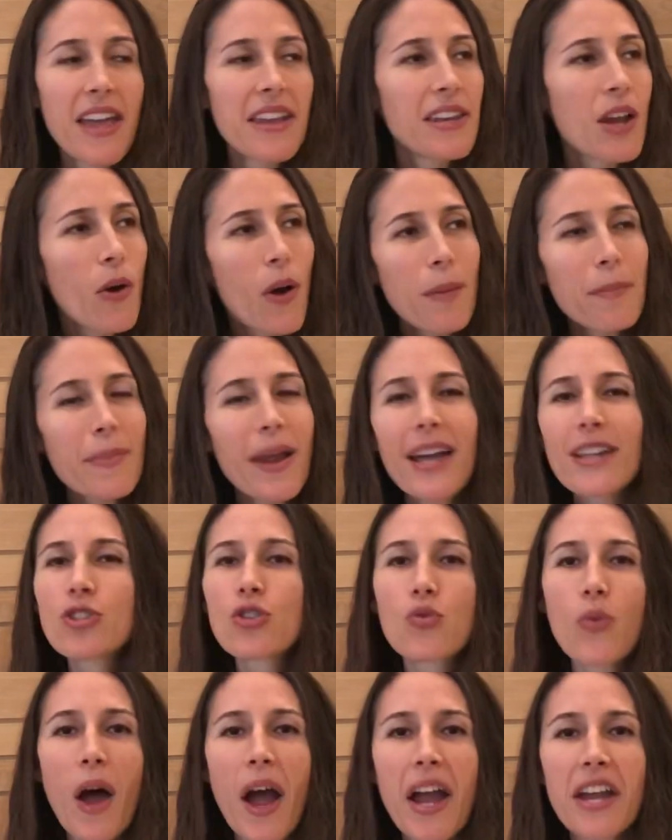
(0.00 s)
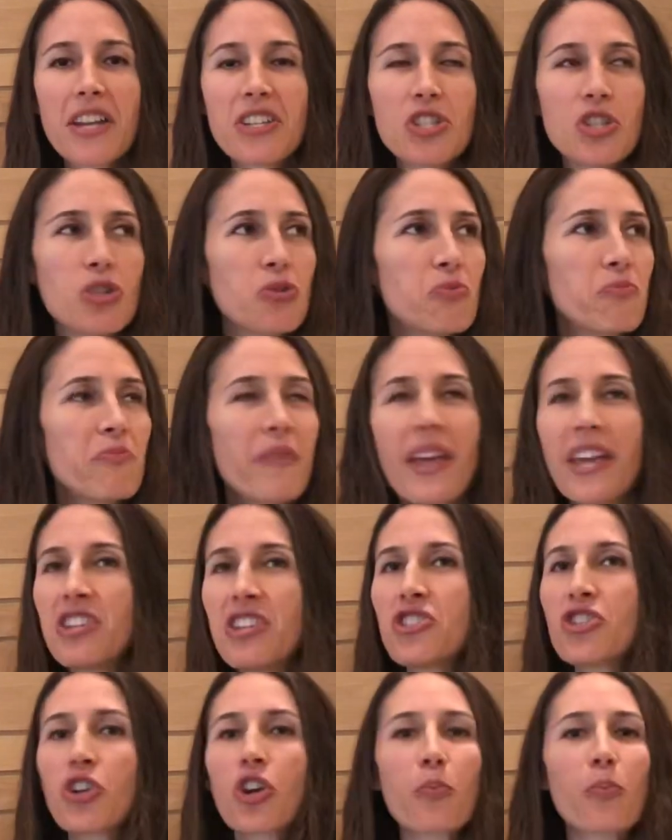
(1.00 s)
Now, I'm not trying to
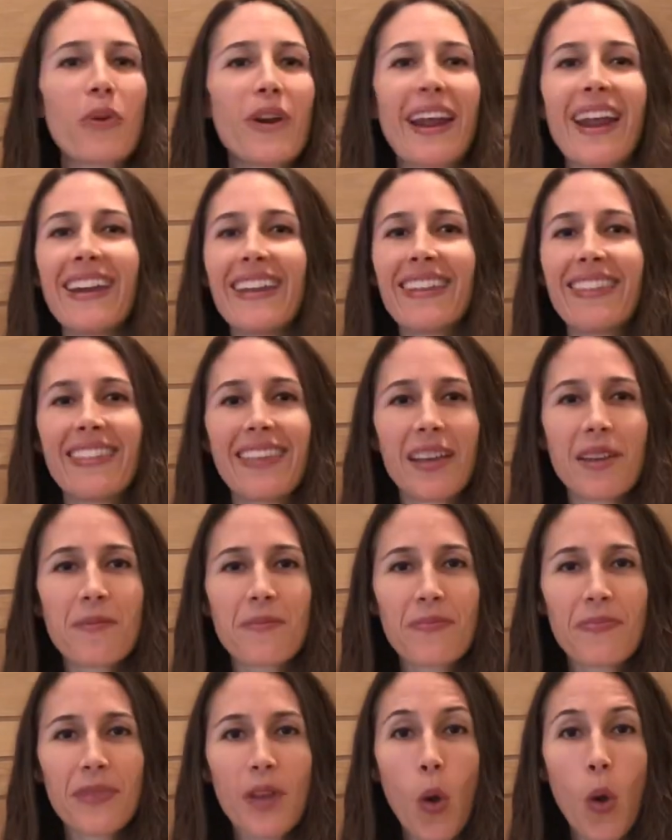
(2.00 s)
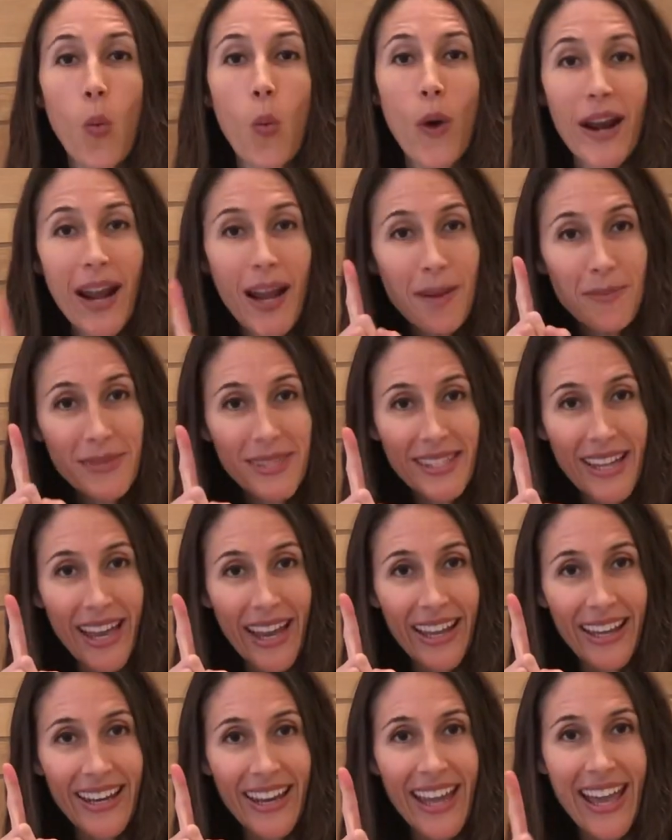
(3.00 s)
interpret anything. What I'm
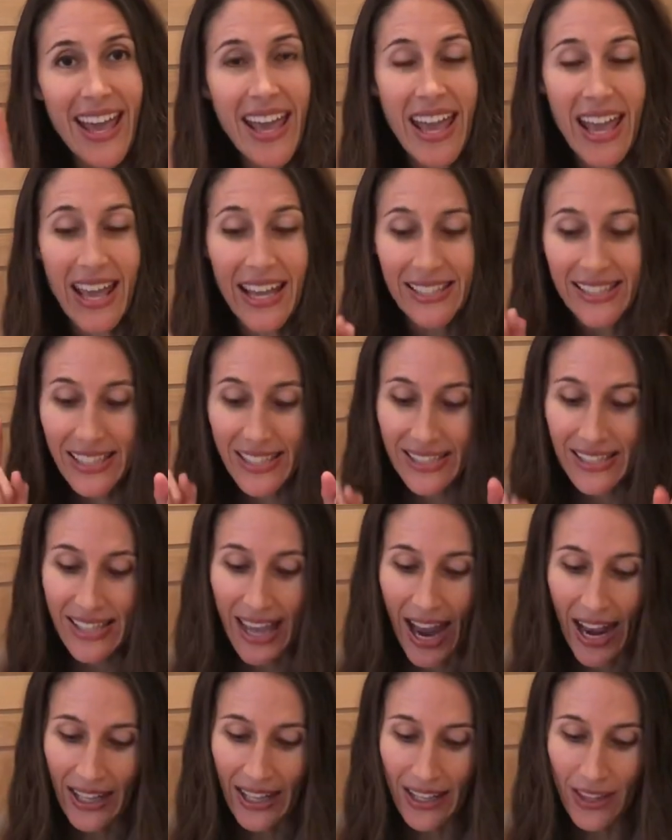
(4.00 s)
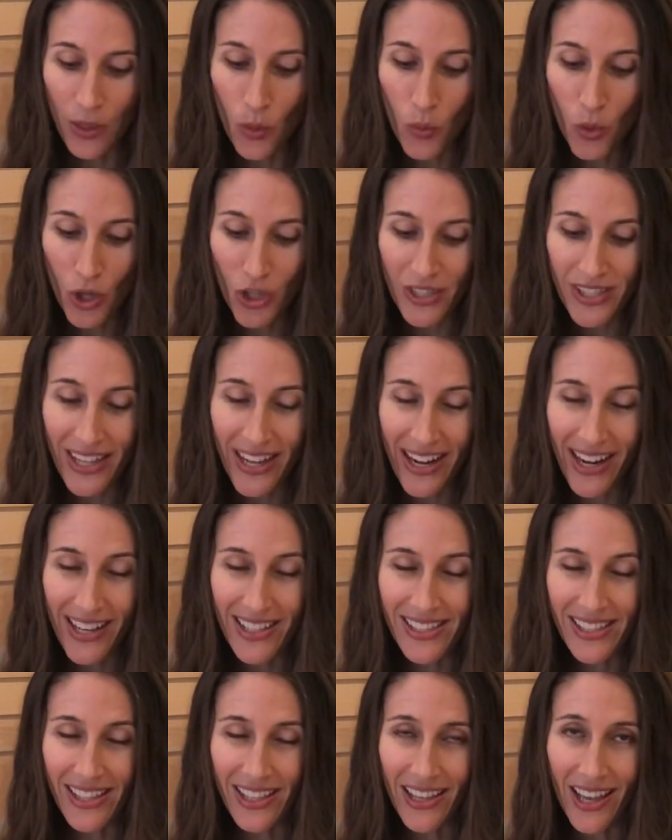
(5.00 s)
saying is exactly the words that I
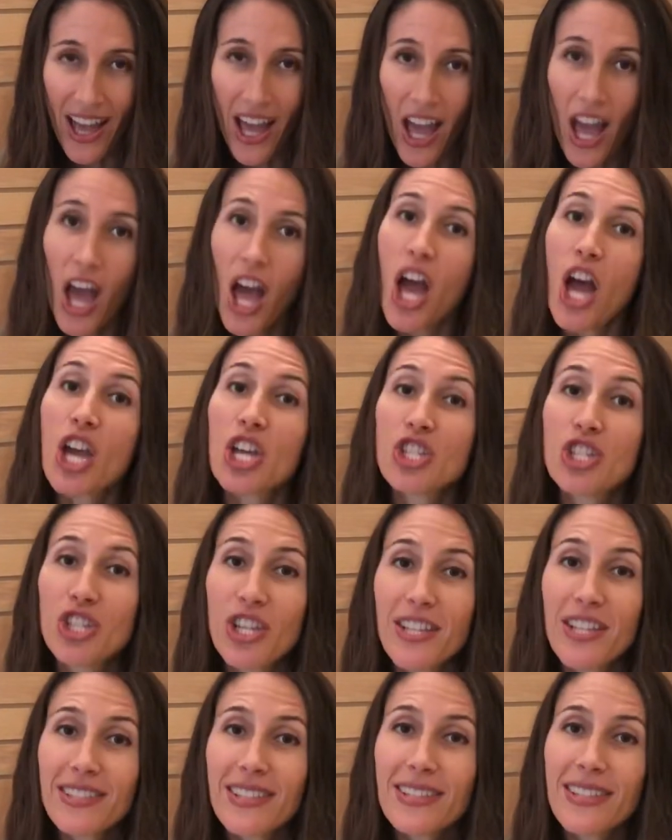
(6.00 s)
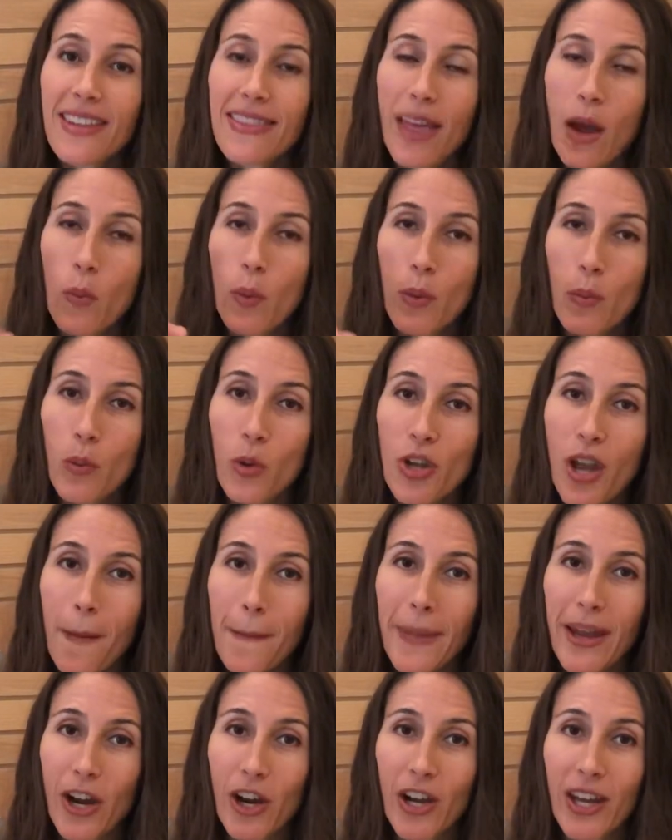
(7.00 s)
see. Jesus said that we will
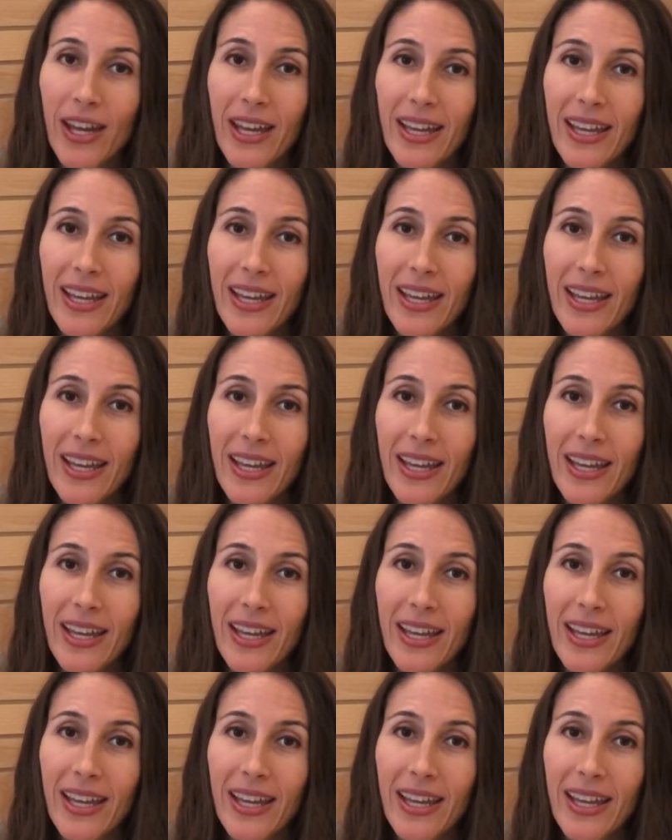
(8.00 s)
not marry.